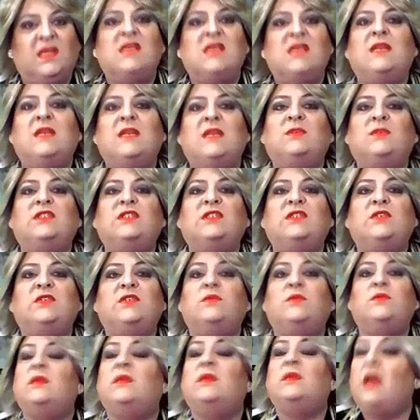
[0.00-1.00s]
Number 2,
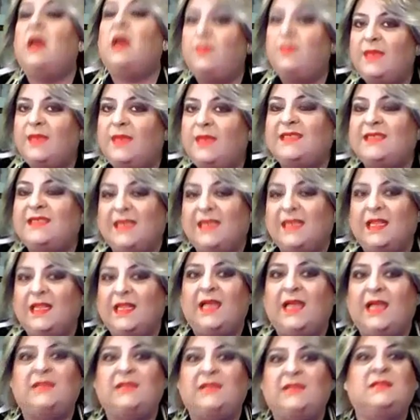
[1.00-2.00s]
a mixing
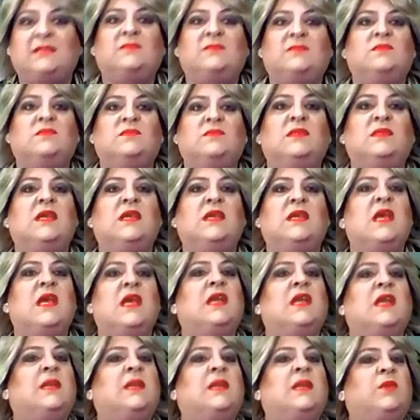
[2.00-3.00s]
glass.
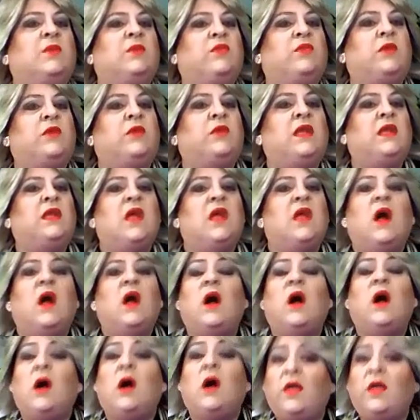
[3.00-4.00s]
Number 3, a
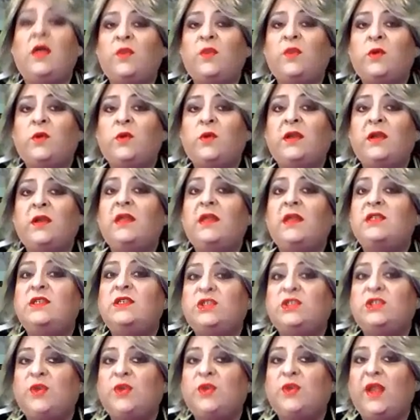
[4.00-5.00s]
Hawthorne
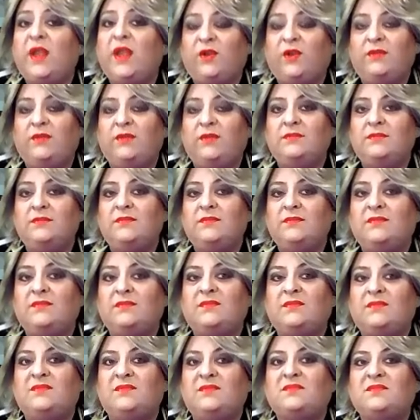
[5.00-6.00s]
strainer.
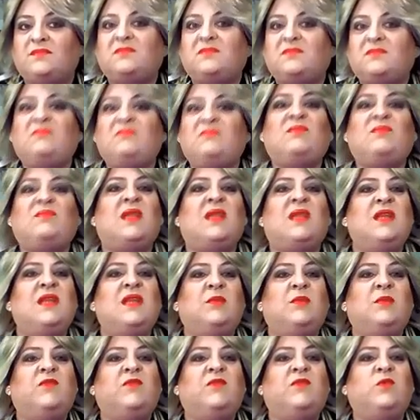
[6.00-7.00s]

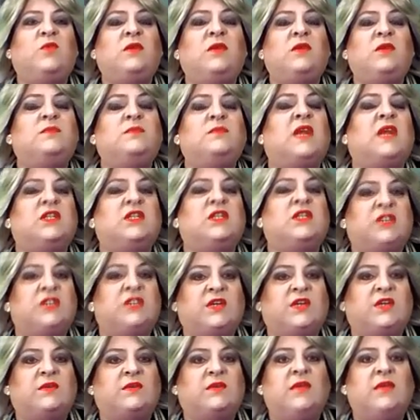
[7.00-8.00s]
Number 4, a
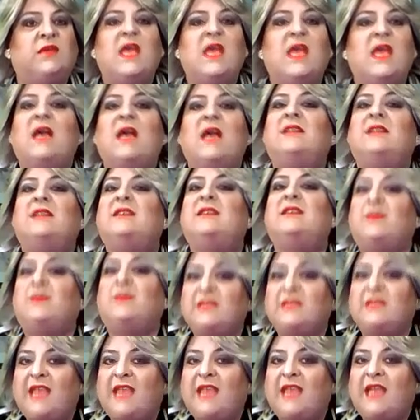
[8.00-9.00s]
jigger.
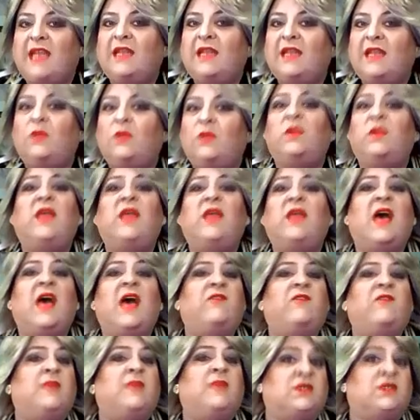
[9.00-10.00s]
Double-sided with
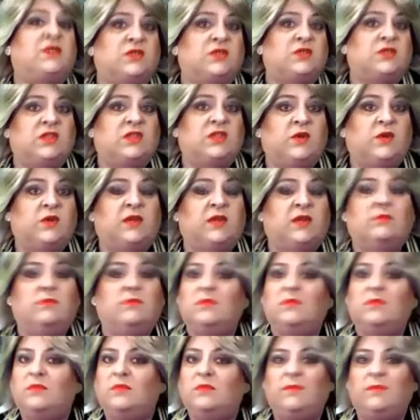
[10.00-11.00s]
half measures noted.
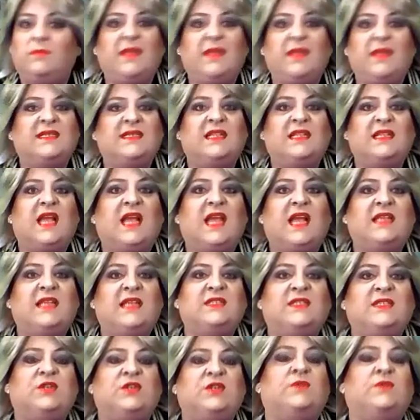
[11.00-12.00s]
Makes it a lot
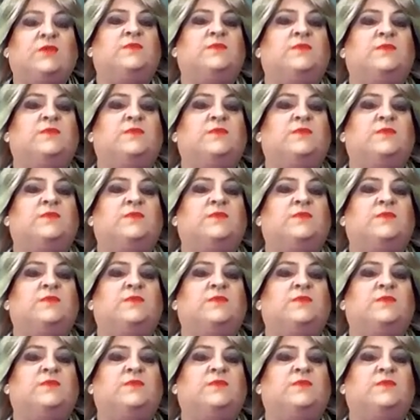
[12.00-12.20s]
easier.